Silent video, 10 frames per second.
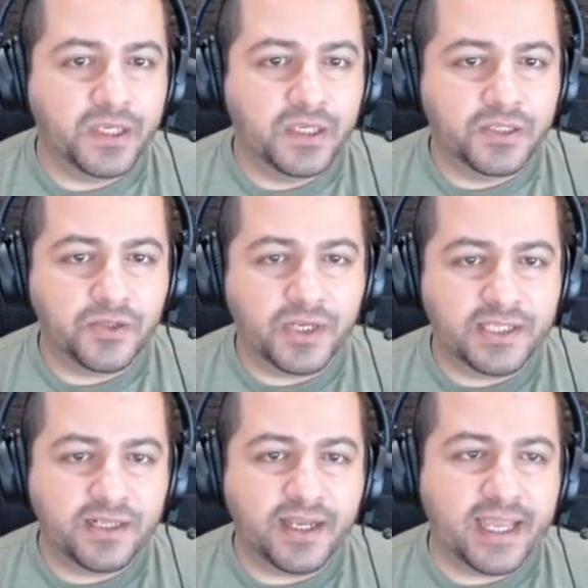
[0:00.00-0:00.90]
So
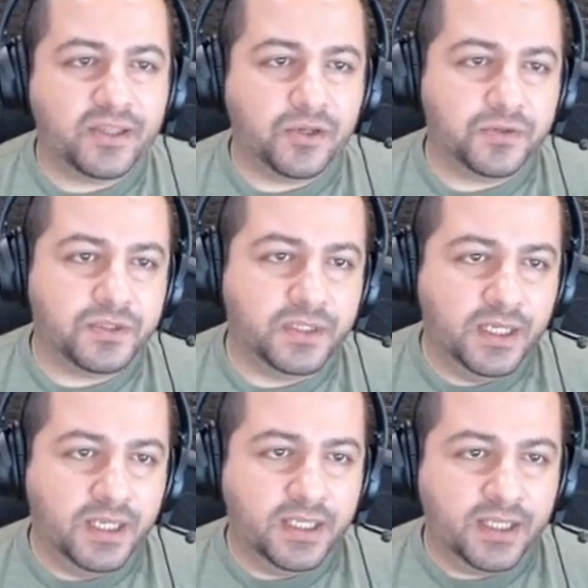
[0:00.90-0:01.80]
let's look at those.
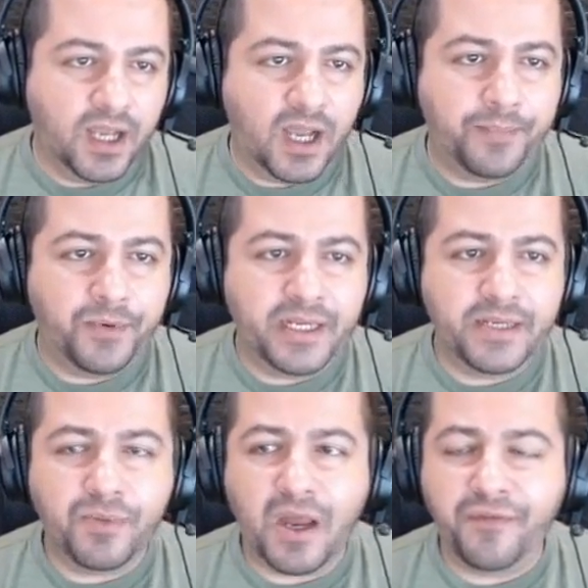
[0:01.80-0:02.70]
The
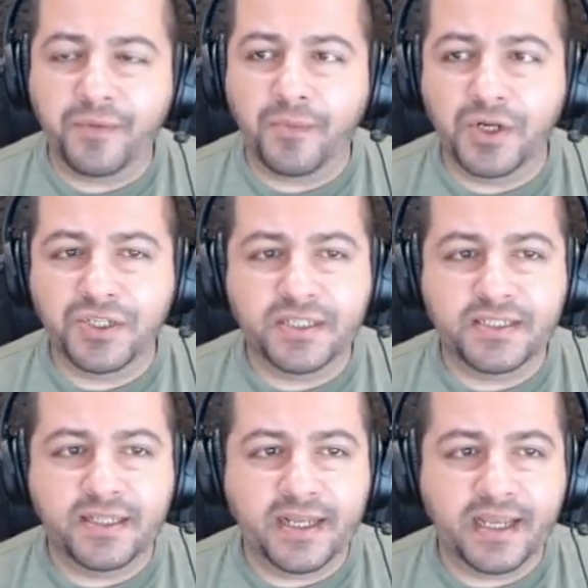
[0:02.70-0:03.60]
operating profit margin is
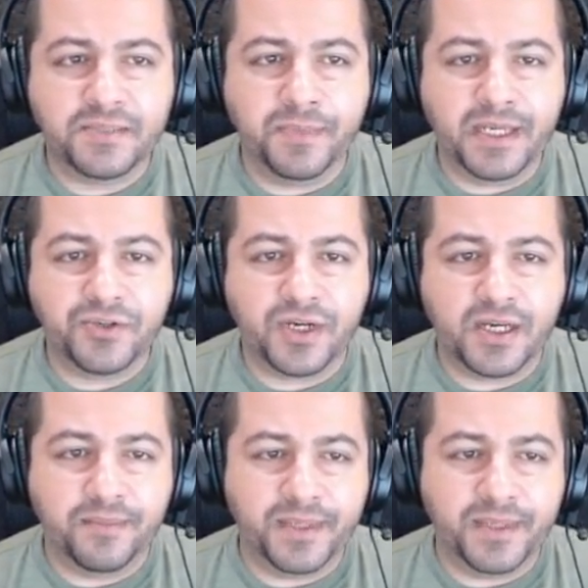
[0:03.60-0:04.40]
the next metric I'm going